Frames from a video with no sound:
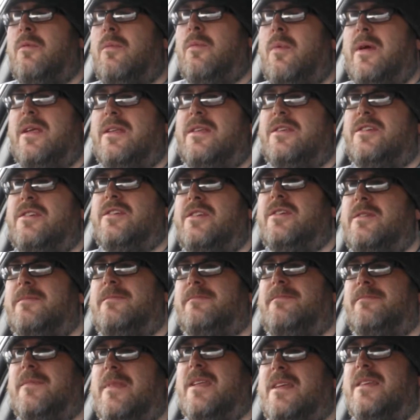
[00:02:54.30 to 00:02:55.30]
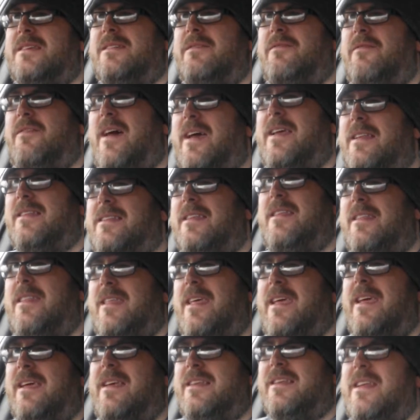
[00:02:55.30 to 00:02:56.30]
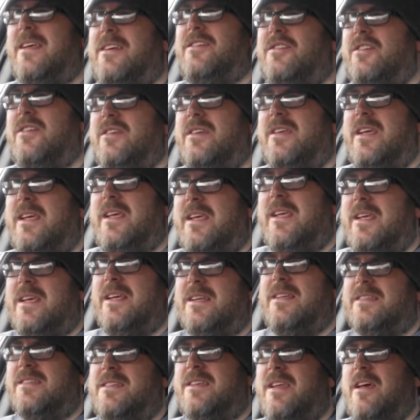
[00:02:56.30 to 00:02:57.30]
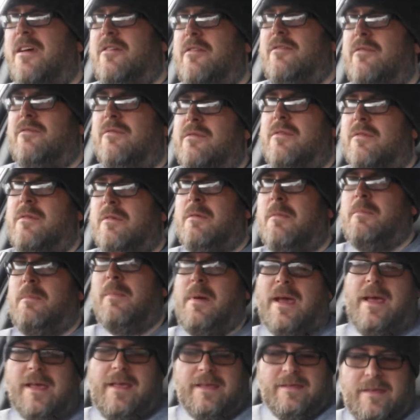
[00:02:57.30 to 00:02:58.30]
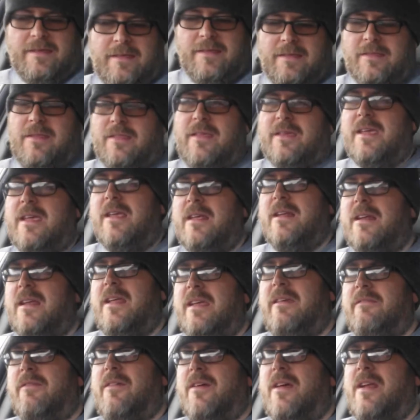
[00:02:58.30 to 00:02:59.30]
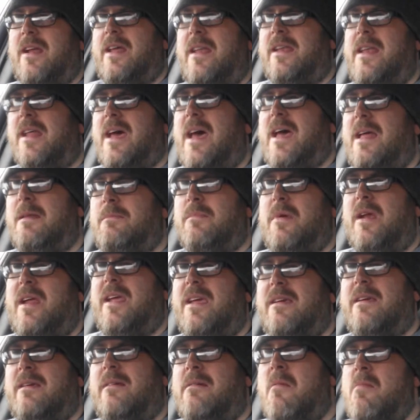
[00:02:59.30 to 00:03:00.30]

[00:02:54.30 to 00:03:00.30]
which is the fact that the ignition key is down by the gear lever and the handbrake.